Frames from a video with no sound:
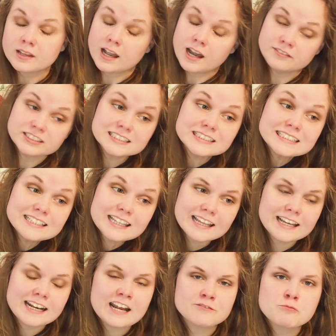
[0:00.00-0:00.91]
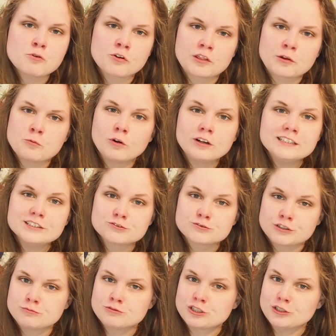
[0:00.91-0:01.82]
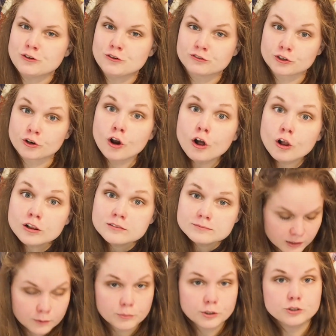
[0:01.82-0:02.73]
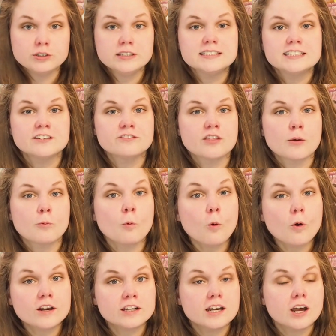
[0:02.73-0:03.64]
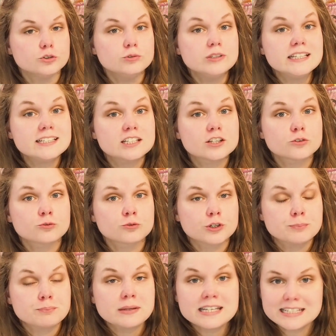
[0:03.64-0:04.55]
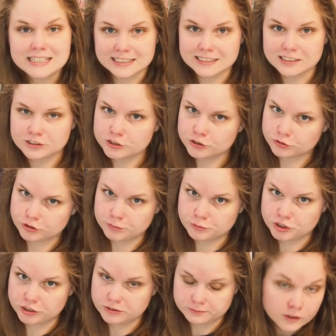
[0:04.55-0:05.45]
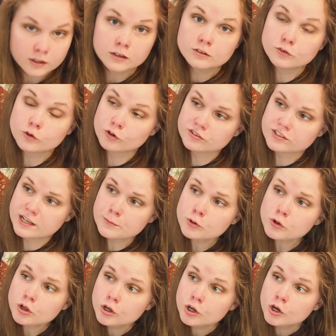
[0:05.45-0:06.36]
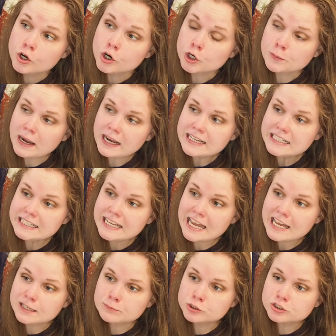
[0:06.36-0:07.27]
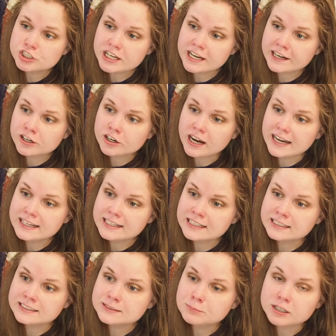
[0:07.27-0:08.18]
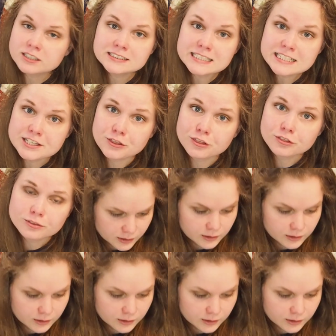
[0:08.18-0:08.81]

Obviously, they can have more than one description overall, but you need to give them one unique, repeated description. For example, Hermione had bushy hair and buck teeth.